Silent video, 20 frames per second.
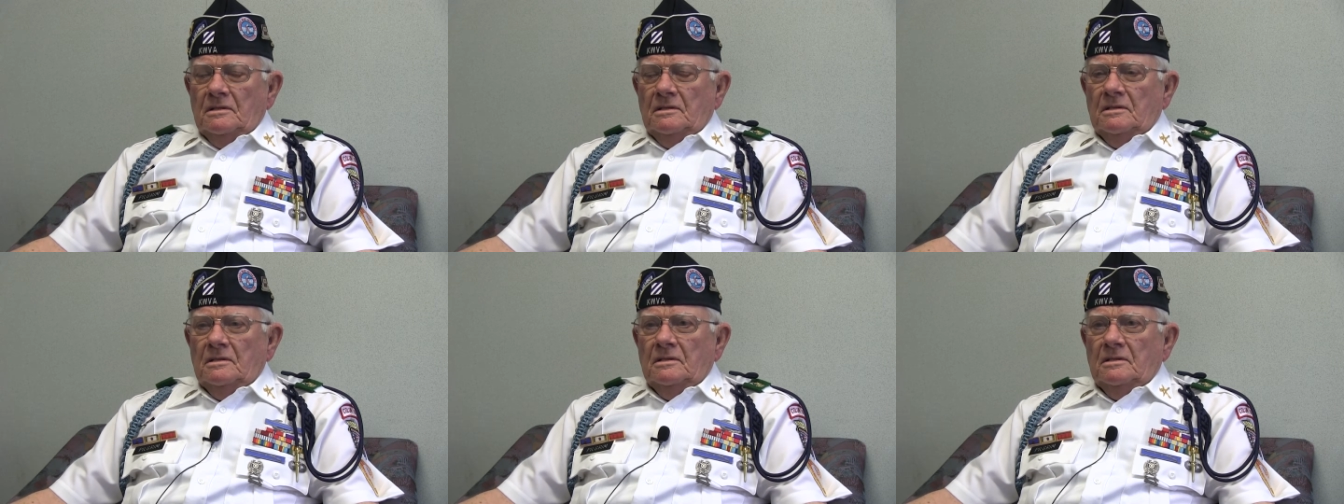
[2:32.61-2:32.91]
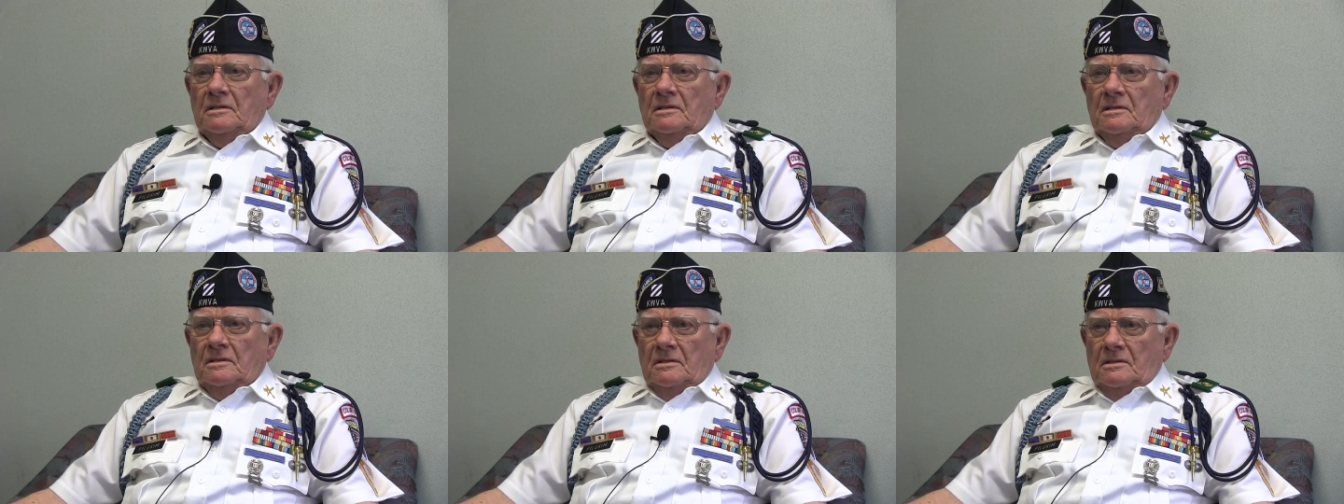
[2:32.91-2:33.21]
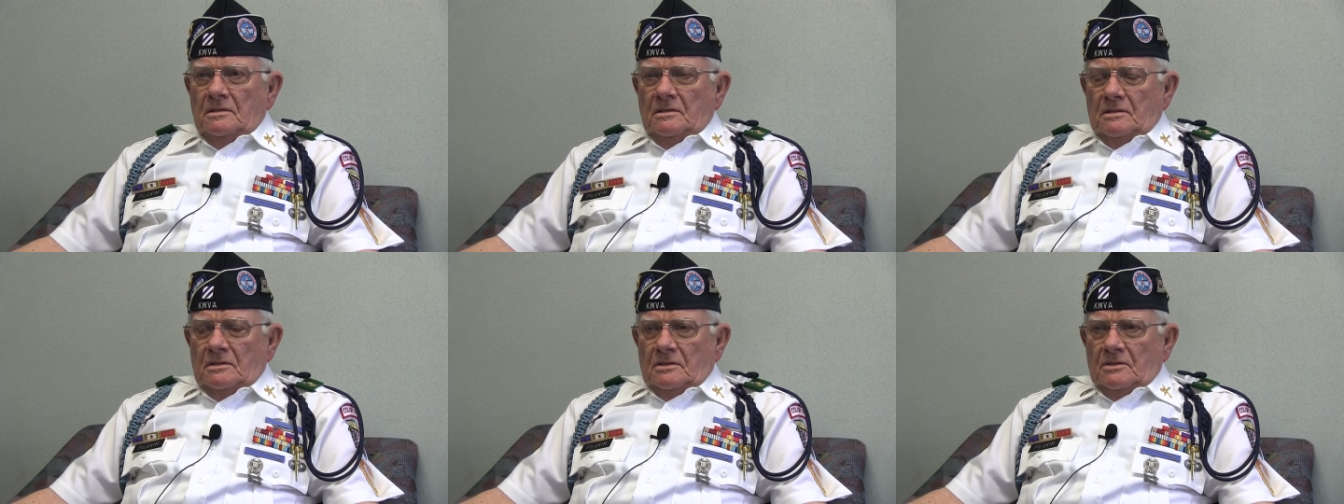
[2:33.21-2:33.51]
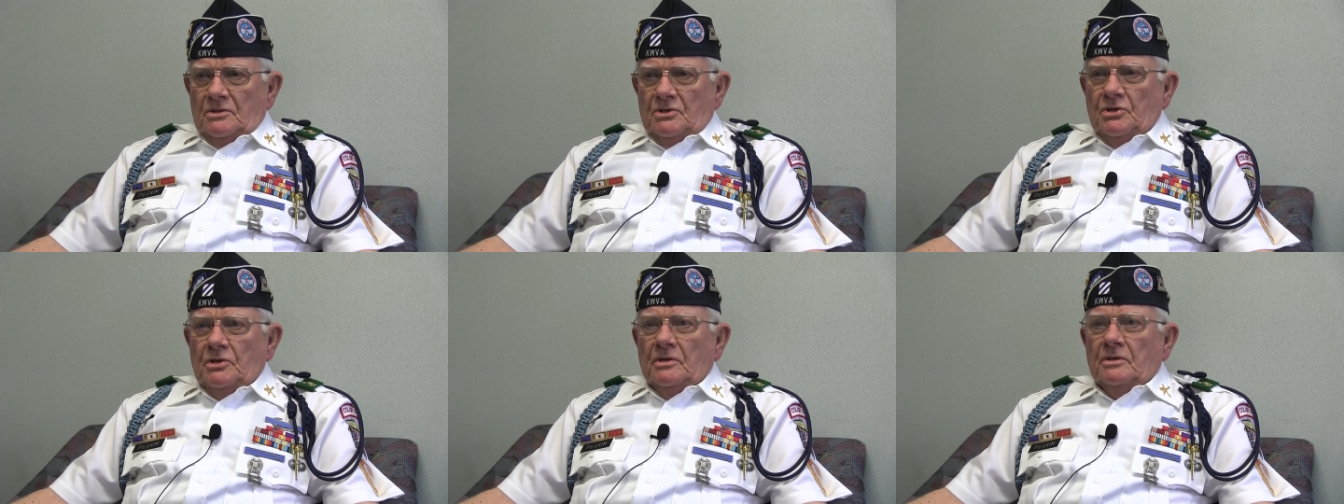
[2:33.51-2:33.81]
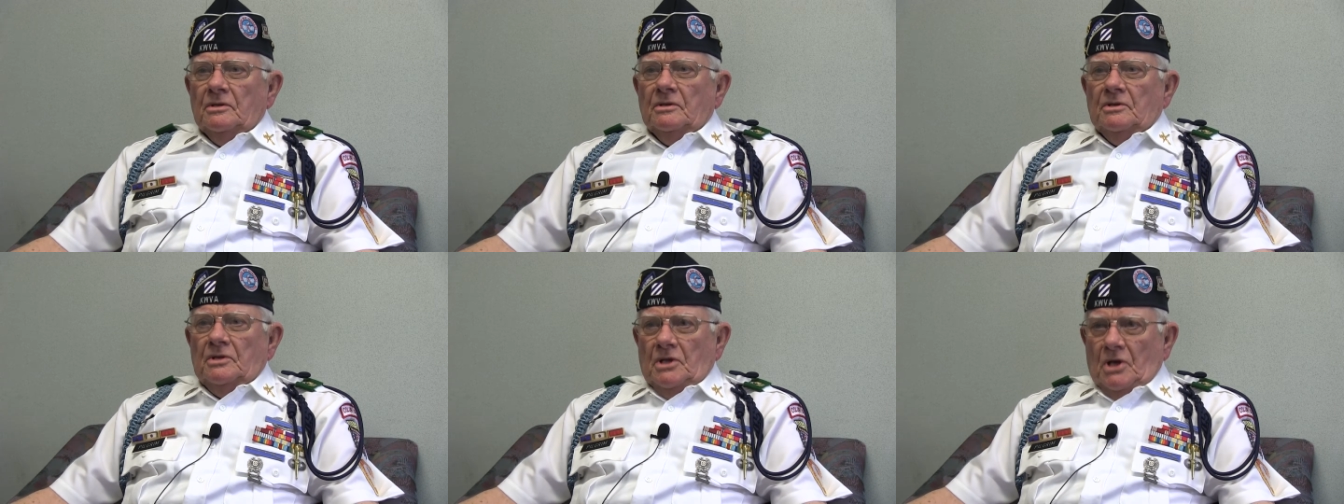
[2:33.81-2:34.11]
in Japan for two
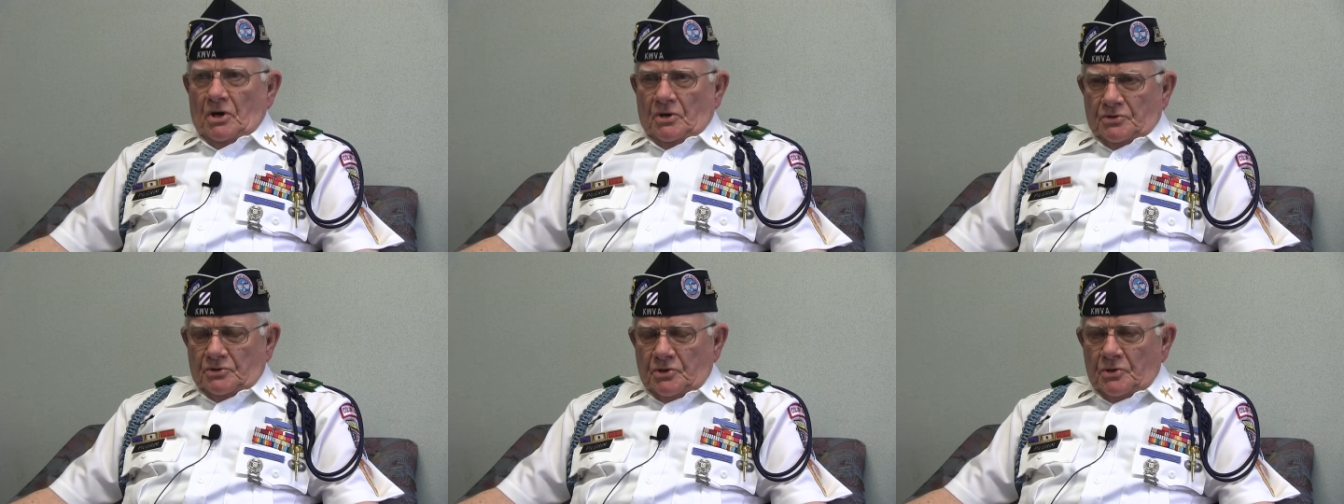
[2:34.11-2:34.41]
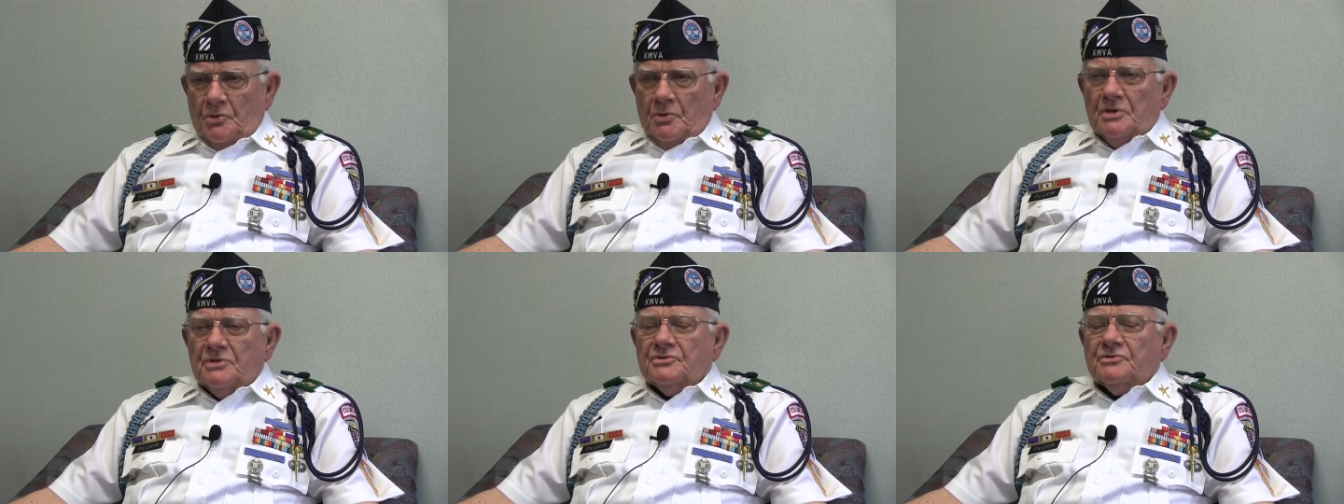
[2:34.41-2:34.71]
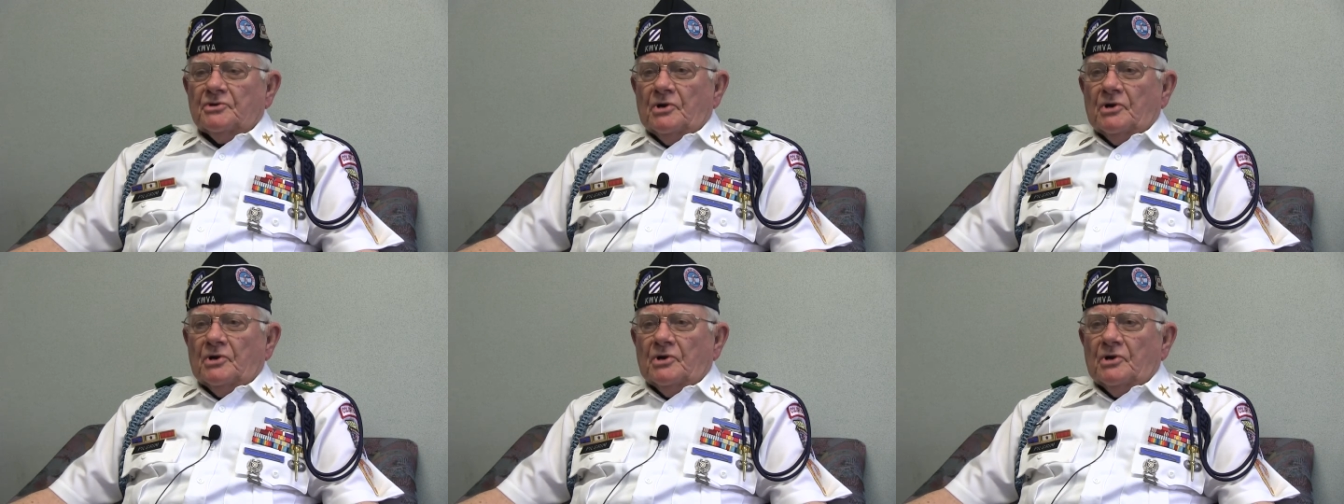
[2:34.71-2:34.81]
years, yeah, right? U.S.